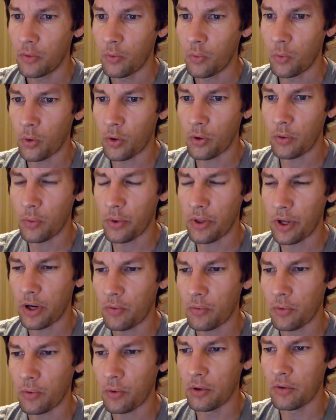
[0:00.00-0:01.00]
World
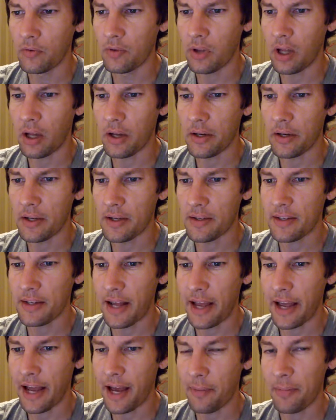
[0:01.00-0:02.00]
without rule of law doesn't
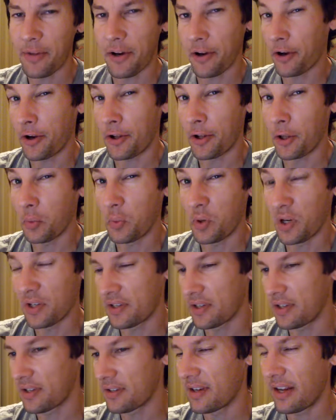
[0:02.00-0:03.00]
happen all at once.
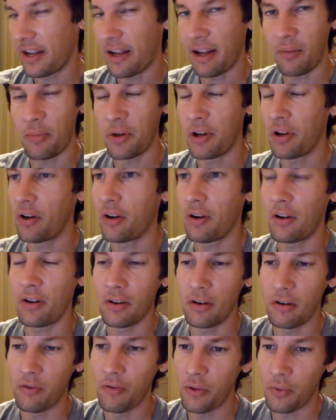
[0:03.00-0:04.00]
It doesn't happen all
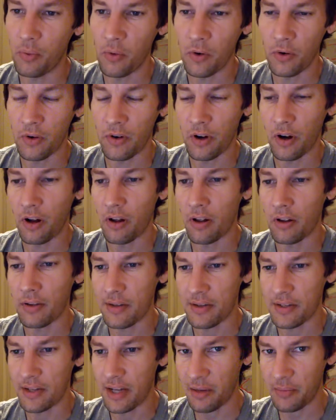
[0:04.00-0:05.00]
over the world all at the
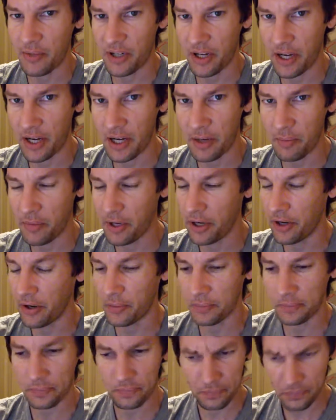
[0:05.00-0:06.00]
same time,
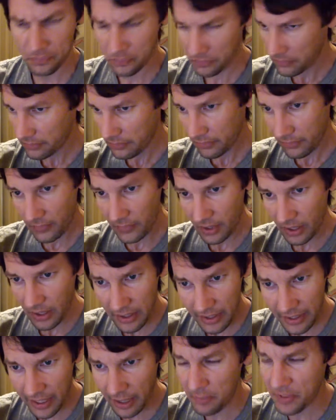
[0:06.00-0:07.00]

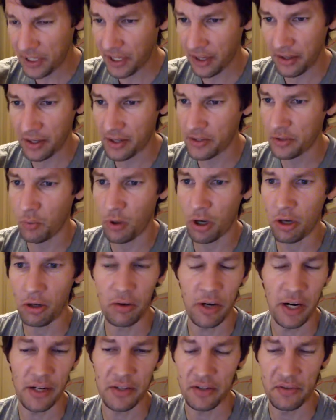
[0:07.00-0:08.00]
Cape Town has a water
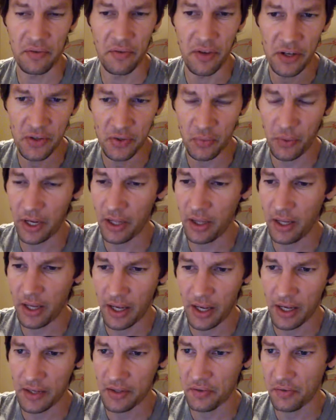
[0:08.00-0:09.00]
crisis. Venezuela
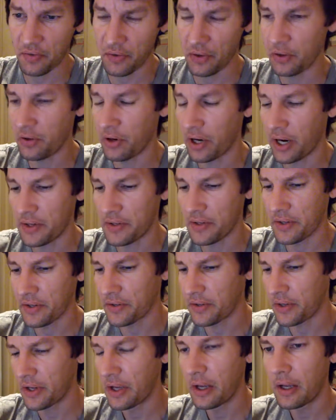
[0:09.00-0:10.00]
has a food
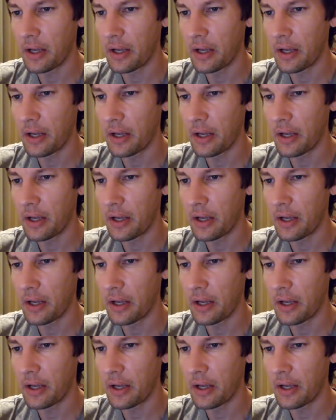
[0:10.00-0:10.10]
crisis.